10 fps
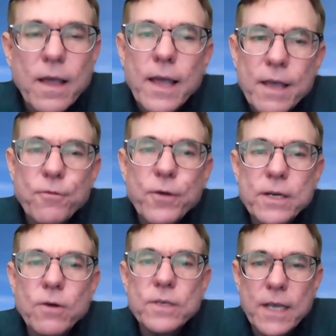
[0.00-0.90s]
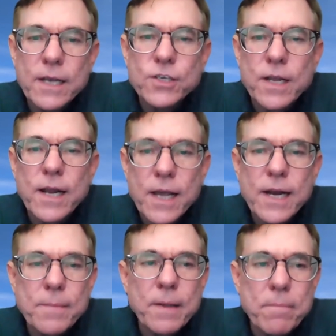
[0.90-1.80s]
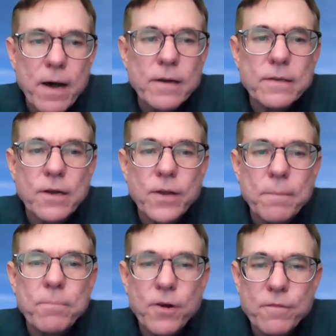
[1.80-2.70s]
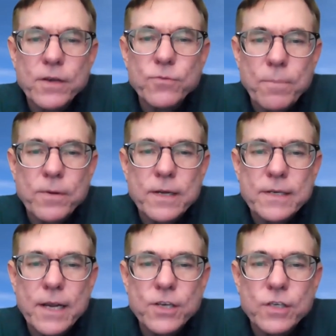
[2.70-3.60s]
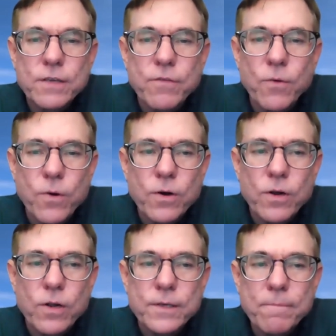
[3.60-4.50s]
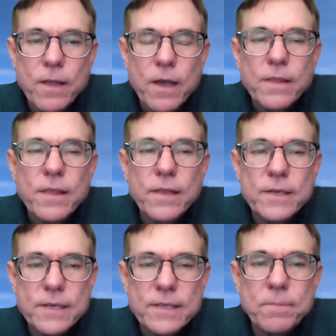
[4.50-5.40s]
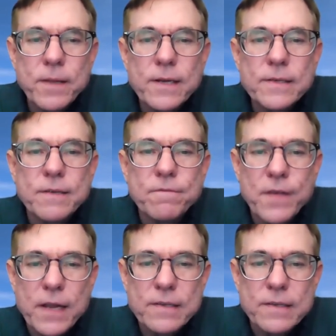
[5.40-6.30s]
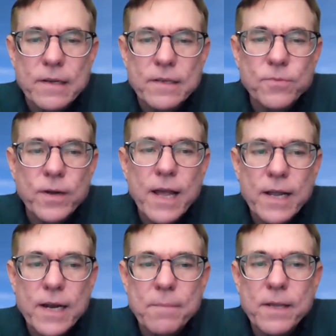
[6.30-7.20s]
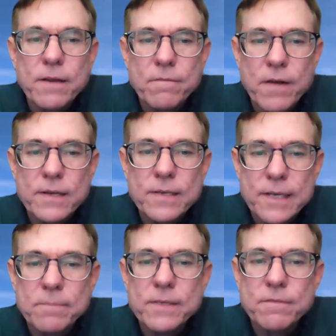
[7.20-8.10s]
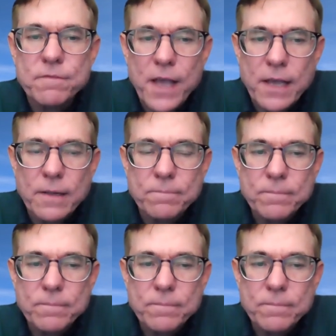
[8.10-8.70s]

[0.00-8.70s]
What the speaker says: If we don't teach that economic models are imperfect representations of the world, then the discipline is defenseless when economic advice seems to fail.